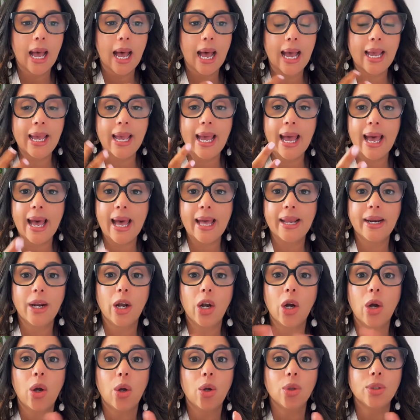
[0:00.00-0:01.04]
I had
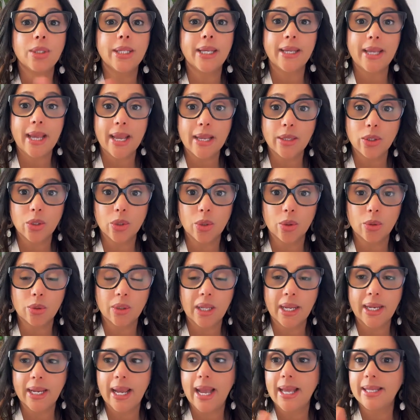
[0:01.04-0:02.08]
a whole day
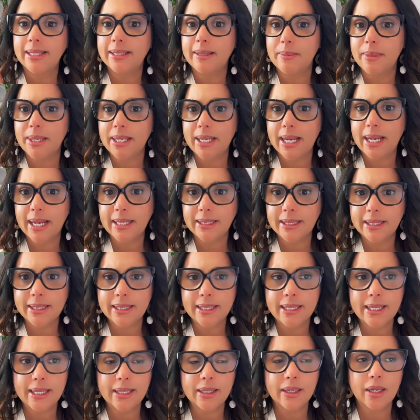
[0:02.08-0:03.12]
canceled. Like I had somebody got
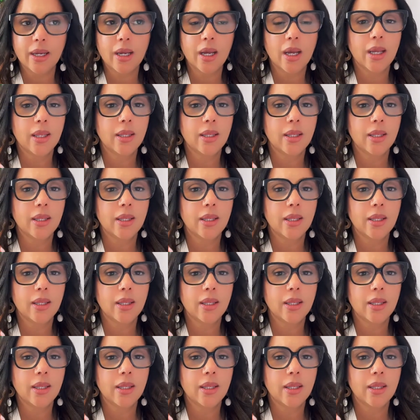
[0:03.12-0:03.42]
sick.